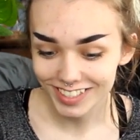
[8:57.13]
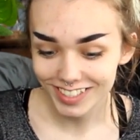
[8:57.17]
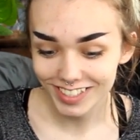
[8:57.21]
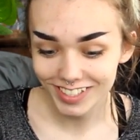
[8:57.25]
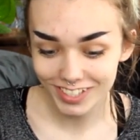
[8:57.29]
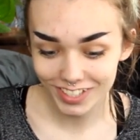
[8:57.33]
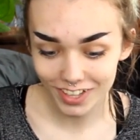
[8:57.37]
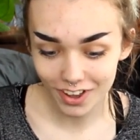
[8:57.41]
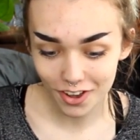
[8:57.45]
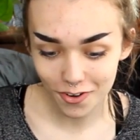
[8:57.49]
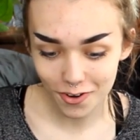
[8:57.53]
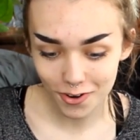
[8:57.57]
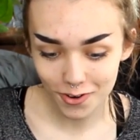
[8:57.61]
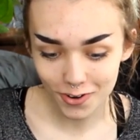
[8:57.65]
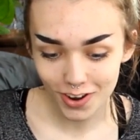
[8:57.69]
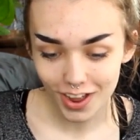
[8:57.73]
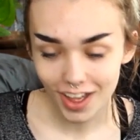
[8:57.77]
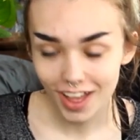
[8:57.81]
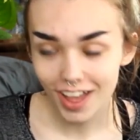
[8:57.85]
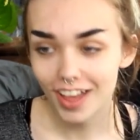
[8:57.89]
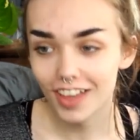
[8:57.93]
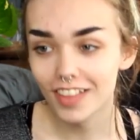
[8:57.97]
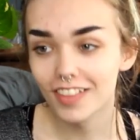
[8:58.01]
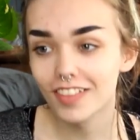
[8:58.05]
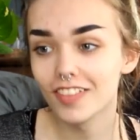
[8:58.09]
So,
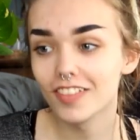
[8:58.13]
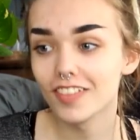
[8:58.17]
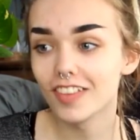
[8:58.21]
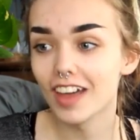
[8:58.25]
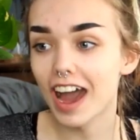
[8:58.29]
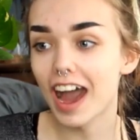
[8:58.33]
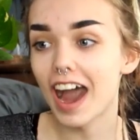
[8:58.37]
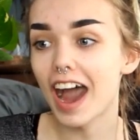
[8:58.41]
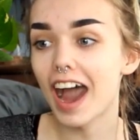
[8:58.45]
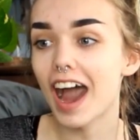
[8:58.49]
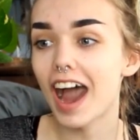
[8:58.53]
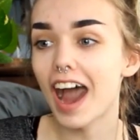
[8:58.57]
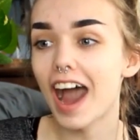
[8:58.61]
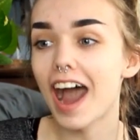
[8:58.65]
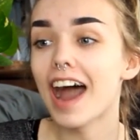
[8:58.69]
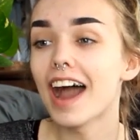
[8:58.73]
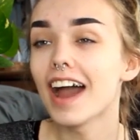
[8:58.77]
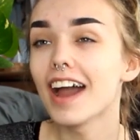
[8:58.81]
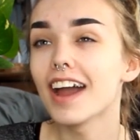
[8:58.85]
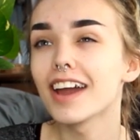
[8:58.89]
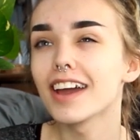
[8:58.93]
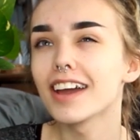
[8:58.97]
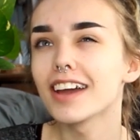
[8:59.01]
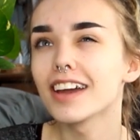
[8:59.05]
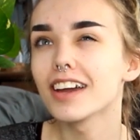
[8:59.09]

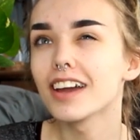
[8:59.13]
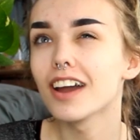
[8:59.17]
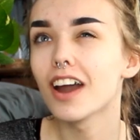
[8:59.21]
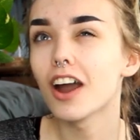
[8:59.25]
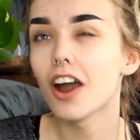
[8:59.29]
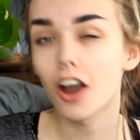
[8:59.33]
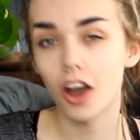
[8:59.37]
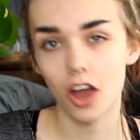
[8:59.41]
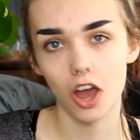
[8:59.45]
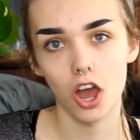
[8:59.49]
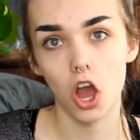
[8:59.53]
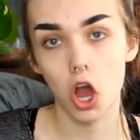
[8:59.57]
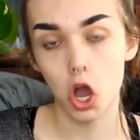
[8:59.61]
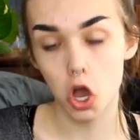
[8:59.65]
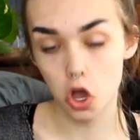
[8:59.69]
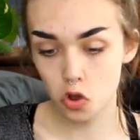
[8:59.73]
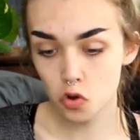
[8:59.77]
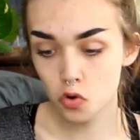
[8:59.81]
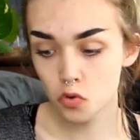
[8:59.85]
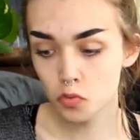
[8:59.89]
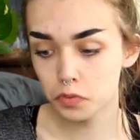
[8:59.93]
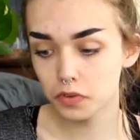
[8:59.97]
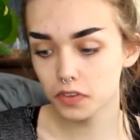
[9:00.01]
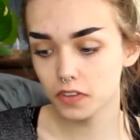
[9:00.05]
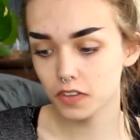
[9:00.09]
I
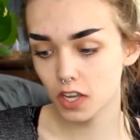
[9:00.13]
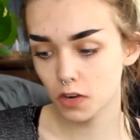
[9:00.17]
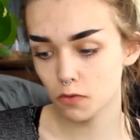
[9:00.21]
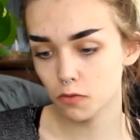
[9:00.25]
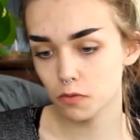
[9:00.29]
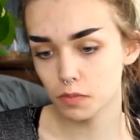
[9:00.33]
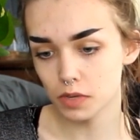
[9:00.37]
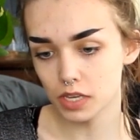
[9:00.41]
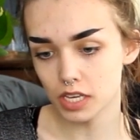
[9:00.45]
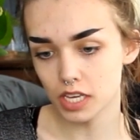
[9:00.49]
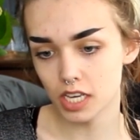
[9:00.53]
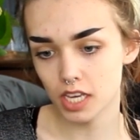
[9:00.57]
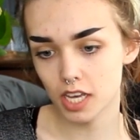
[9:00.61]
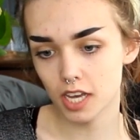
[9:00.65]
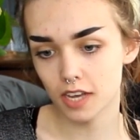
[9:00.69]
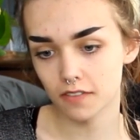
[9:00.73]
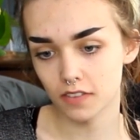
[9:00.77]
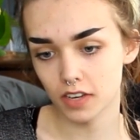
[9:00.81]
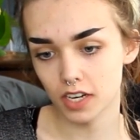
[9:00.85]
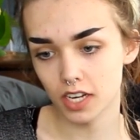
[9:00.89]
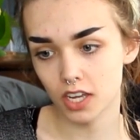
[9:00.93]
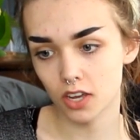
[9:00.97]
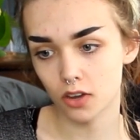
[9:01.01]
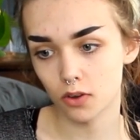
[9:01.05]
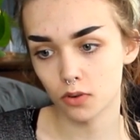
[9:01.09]
hope there will be a
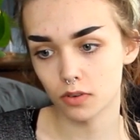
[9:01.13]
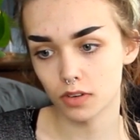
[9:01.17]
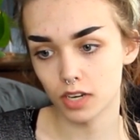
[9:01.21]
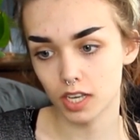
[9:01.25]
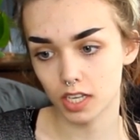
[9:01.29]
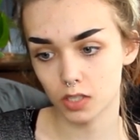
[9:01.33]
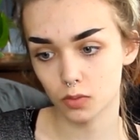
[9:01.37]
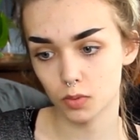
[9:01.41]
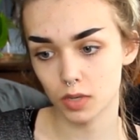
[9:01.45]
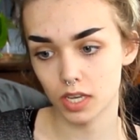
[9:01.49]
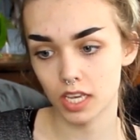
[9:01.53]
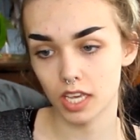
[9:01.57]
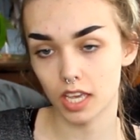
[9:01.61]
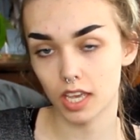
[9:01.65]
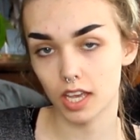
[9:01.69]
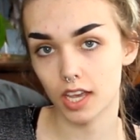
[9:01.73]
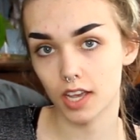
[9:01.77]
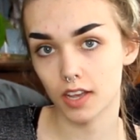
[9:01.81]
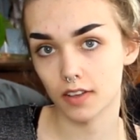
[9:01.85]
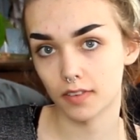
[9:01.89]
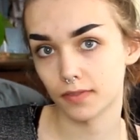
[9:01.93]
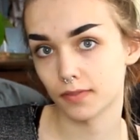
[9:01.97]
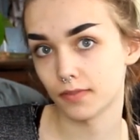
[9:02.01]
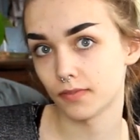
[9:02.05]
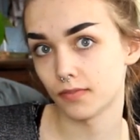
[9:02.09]
video next week.
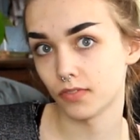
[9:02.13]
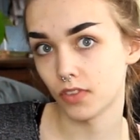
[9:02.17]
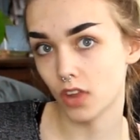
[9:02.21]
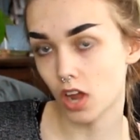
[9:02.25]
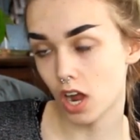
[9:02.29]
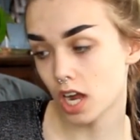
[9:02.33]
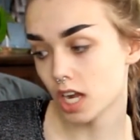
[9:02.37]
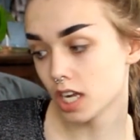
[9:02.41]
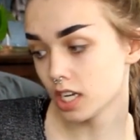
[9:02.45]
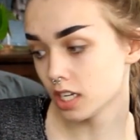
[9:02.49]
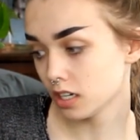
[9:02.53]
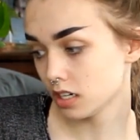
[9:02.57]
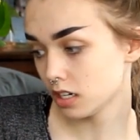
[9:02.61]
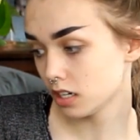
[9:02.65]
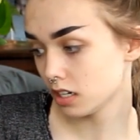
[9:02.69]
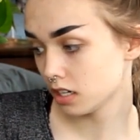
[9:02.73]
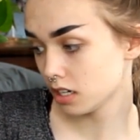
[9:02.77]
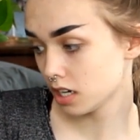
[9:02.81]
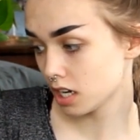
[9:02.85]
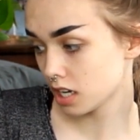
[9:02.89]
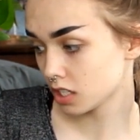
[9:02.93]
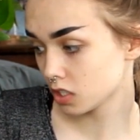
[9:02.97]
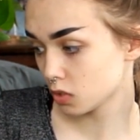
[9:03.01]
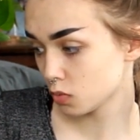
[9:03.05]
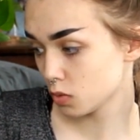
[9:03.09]
If not
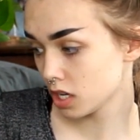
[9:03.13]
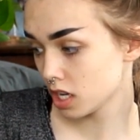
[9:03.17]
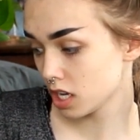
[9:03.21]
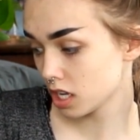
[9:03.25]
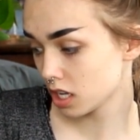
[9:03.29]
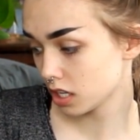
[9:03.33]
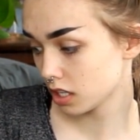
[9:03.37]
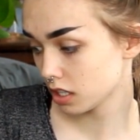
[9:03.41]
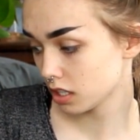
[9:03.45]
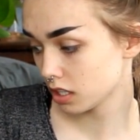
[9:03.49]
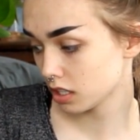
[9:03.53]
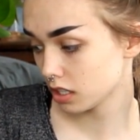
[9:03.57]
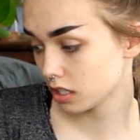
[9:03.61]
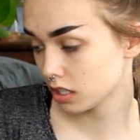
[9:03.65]
next week,